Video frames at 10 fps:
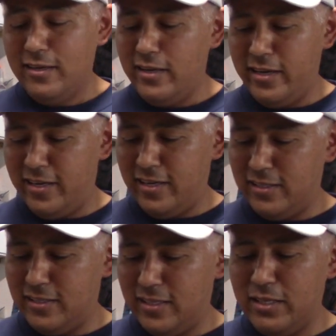
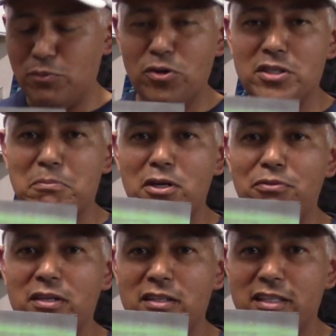and it worked
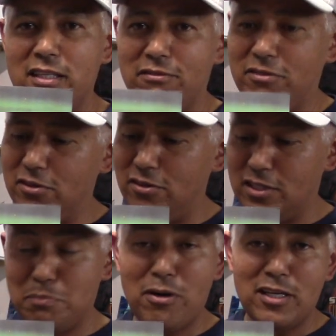perfectly for
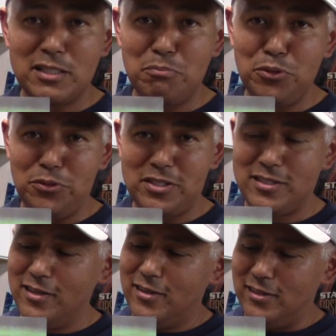Spock's
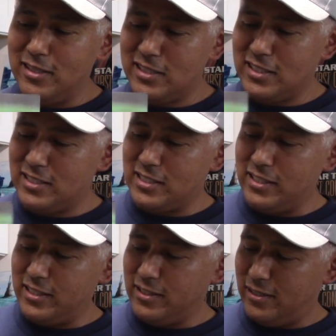boots. This is
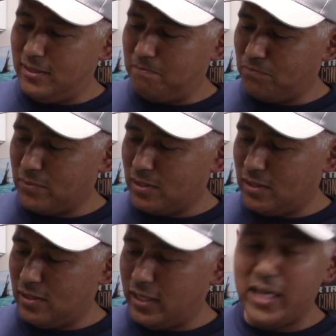the
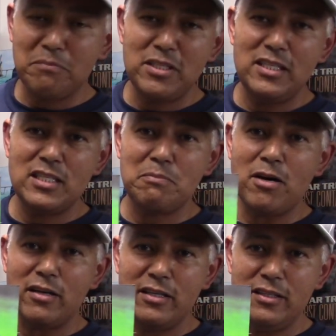AMT
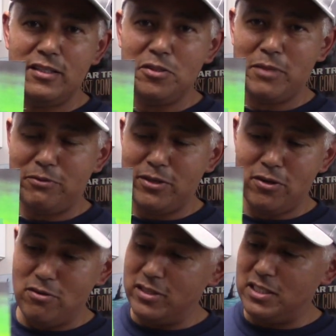spot kit. You might
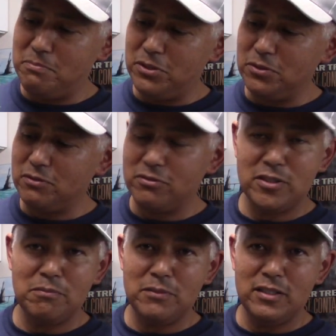recall this build
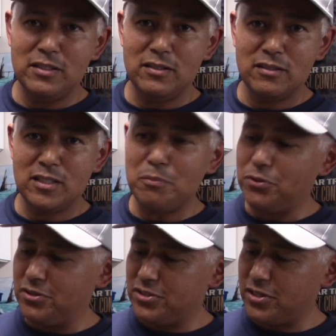from a
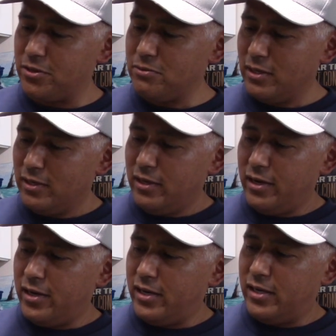couple years ago.
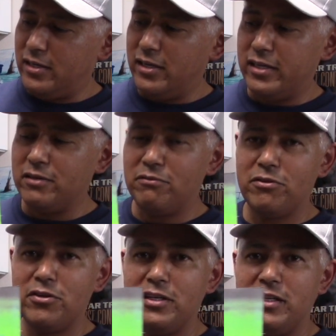And I converted